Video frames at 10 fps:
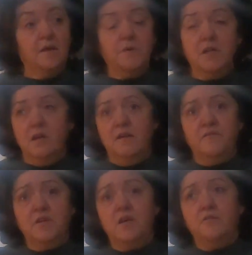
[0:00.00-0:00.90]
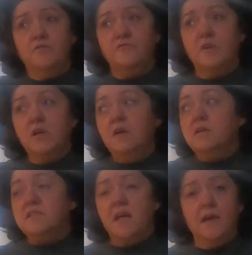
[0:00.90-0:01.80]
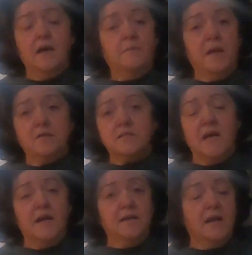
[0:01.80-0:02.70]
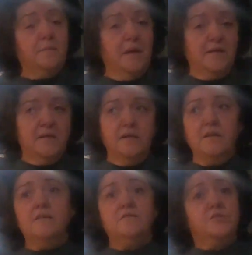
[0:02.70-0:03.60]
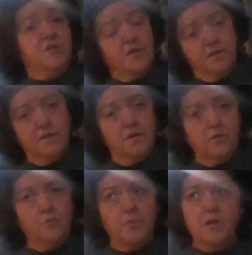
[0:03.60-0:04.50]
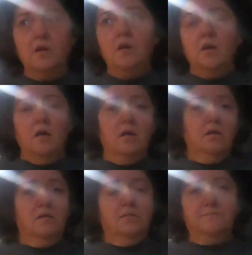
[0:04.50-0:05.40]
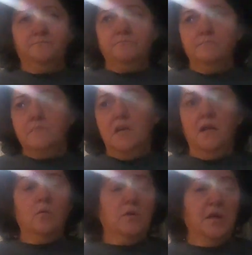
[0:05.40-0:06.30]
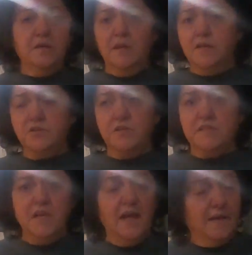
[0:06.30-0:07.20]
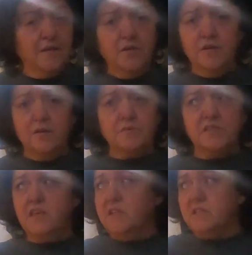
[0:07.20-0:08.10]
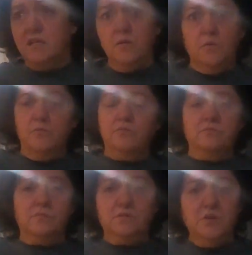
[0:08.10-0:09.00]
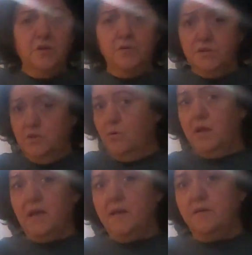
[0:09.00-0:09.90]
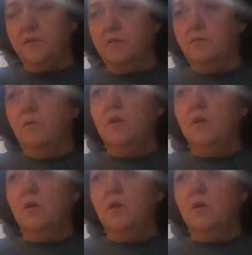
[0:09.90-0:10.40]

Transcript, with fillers: I mean, even if, say, I'm outside and I'm making another chicken coop um, and I don't need electricity, I can hook up to this and go on, you know, and do what I got to do.